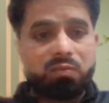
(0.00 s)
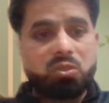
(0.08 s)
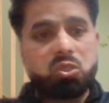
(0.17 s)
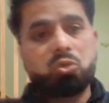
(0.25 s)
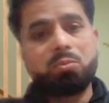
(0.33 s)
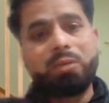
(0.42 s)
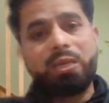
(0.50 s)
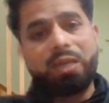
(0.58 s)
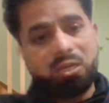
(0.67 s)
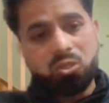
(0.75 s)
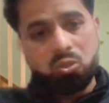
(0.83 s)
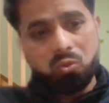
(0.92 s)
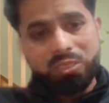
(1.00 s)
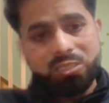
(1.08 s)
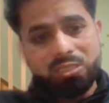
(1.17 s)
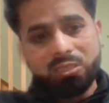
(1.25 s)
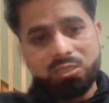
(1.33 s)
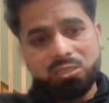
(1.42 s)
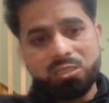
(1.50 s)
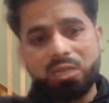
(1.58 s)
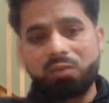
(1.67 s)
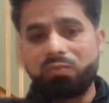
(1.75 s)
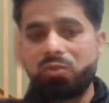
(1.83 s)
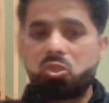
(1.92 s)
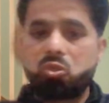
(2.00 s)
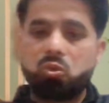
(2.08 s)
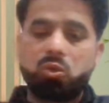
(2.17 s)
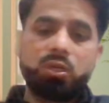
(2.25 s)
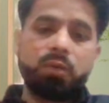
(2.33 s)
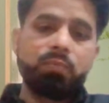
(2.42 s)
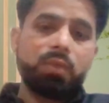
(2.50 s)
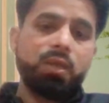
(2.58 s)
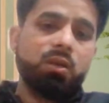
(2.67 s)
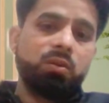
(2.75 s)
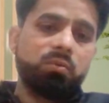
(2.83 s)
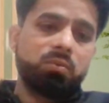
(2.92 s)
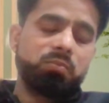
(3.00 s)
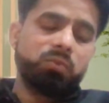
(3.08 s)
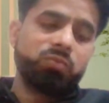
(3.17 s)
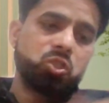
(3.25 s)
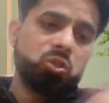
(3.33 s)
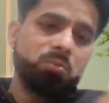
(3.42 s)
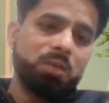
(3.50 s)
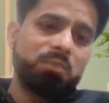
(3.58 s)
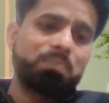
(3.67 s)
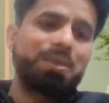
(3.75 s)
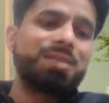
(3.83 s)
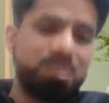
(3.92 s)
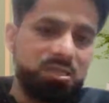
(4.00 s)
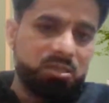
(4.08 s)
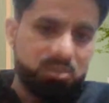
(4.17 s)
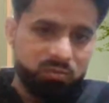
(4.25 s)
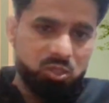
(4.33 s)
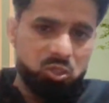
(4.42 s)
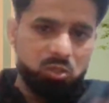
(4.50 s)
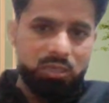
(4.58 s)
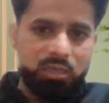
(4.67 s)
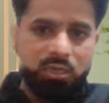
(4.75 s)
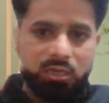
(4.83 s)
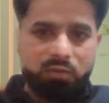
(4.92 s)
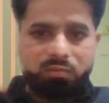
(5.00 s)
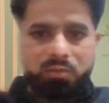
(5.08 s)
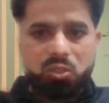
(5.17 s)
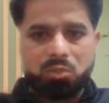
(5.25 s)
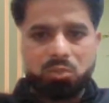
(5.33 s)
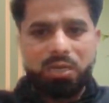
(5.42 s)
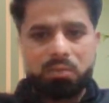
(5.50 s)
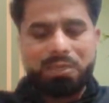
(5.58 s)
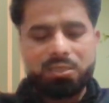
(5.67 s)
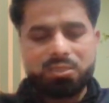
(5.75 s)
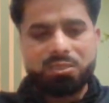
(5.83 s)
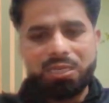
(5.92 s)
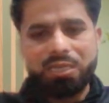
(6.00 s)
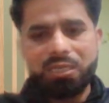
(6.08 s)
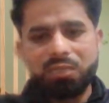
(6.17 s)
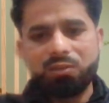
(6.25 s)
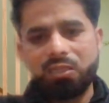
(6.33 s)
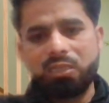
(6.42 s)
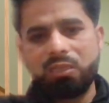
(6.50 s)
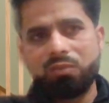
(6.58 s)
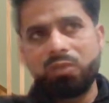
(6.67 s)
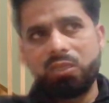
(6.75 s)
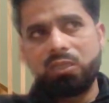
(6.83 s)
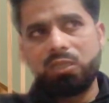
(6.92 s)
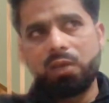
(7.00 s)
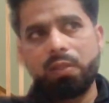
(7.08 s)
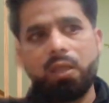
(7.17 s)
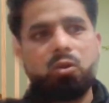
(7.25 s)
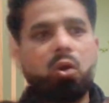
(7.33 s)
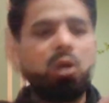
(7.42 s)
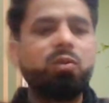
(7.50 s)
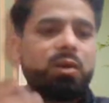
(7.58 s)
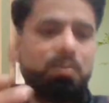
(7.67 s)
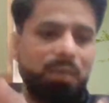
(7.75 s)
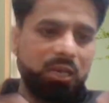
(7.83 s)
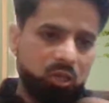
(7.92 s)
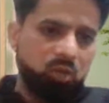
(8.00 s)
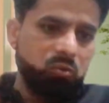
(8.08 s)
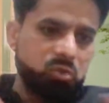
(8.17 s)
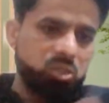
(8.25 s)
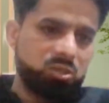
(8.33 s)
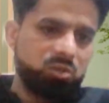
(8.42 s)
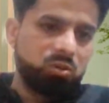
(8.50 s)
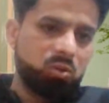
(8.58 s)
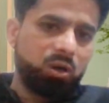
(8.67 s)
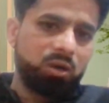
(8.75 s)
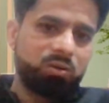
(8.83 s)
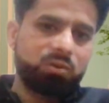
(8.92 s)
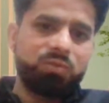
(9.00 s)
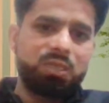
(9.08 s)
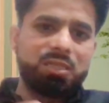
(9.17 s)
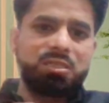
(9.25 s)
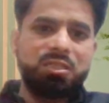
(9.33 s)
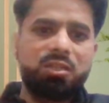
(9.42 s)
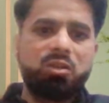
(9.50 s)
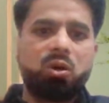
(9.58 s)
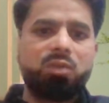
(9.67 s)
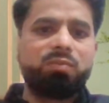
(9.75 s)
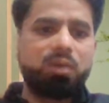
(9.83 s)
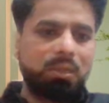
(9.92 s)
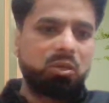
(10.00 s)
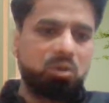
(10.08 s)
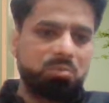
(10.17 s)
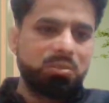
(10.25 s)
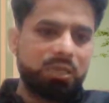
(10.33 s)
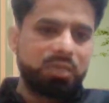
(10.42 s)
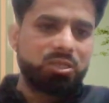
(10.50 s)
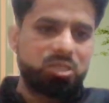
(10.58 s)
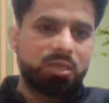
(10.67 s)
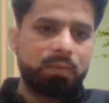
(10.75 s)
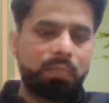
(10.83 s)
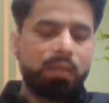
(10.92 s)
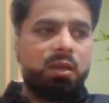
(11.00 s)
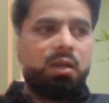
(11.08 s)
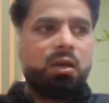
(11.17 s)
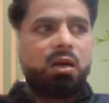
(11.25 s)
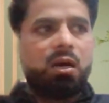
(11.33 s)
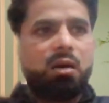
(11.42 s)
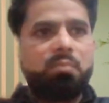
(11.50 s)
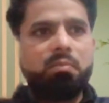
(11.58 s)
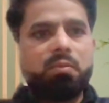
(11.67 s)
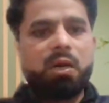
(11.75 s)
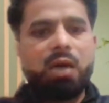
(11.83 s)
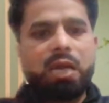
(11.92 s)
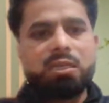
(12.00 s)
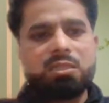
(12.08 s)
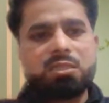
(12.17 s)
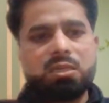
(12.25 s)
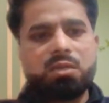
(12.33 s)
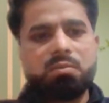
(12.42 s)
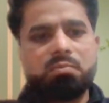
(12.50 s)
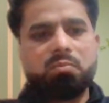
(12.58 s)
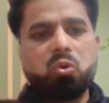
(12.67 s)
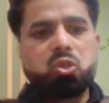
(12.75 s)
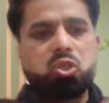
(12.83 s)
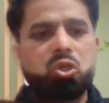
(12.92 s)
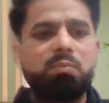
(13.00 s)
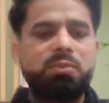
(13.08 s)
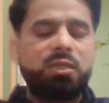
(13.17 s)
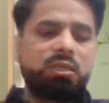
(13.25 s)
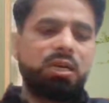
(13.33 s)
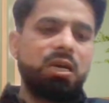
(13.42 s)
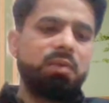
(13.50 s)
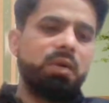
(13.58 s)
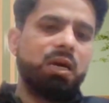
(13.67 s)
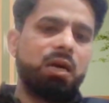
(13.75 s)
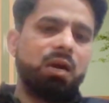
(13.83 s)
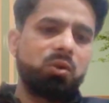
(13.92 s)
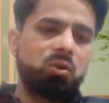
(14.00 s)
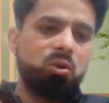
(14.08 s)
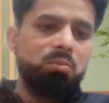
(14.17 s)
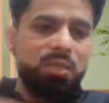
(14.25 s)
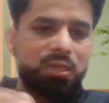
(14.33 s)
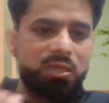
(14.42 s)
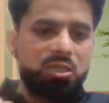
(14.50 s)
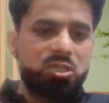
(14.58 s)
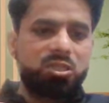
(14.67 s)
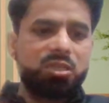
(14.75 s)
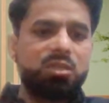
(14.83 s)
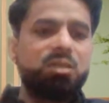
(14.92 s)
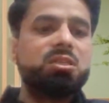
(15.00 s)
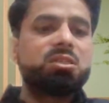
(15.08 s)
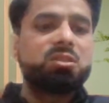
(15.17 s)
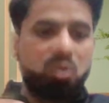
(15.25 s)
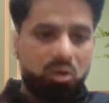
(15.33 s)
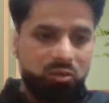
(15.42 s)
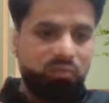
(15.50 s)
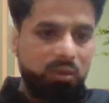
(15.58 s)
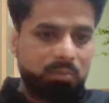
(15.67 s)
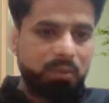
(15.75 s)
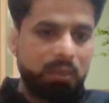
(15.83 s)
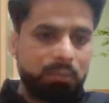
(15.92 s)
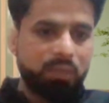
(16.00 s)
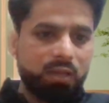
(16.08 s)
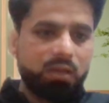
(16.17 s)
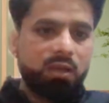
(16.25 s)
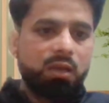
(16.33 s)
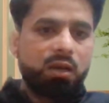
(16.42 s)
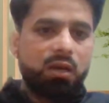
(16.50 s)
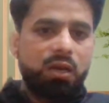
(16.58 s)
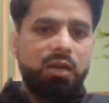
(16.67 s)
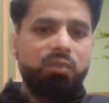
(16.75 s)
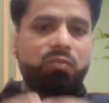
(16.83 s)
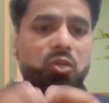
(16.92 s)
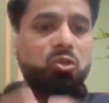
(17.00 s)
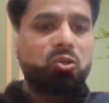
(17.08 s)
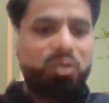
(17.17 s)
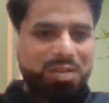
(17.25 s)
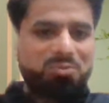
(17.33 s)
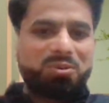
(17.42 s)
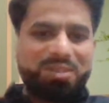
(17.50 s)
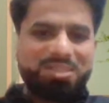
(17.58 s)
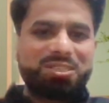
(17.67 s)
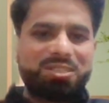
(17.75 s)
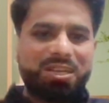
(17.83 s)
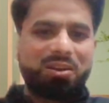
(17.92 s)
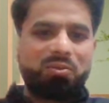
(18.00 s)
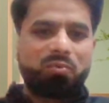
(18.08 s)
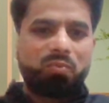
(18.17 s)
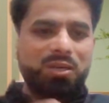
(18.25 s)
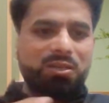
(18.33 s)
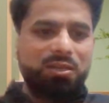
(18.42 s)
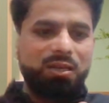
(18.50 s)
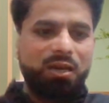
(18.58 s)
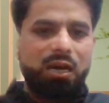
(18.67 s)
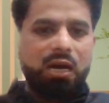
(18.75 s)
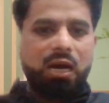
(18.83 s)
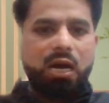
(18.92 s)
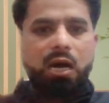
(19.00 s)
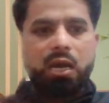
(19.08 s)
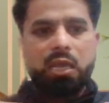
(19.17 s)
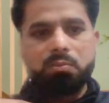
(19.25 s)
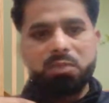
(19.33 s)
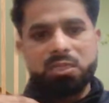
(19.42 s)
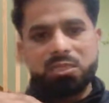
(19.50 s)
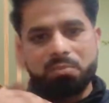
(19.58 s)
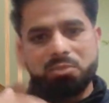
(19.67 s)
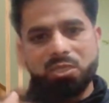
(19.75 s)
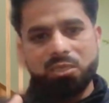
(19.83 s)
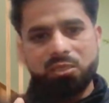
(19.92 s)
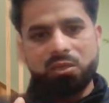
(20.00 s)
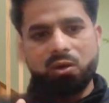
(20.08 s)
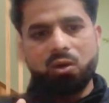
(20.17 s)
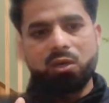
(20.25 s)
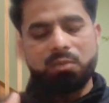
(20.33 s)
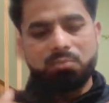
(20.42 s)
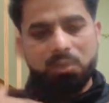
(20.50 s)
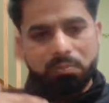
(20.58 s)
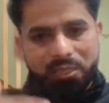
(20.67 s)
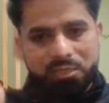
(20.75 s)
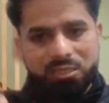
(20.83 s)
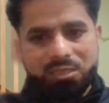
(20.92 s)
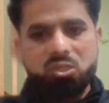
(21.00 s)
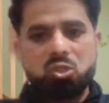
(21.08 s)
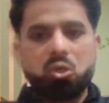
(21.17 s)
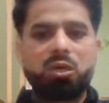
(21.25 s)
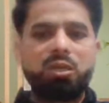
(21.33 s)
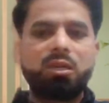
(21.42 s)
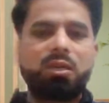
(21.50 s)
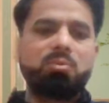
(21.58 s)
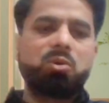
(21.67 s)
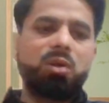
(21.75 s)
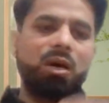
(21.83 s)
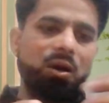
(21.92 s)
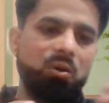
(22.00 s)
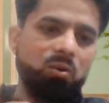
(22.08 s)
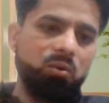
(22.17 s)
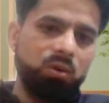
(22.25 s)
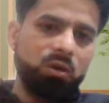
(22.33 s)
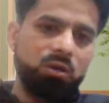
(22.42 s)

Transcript: We should be active listeners, and we should be at present. We should be at present. Second thing, we non-verbal cues, nor we can say the non-verbal communication. I can say most of the time our communication is non-verbal, and we should try to understand what if the subject or if the person is talking about how.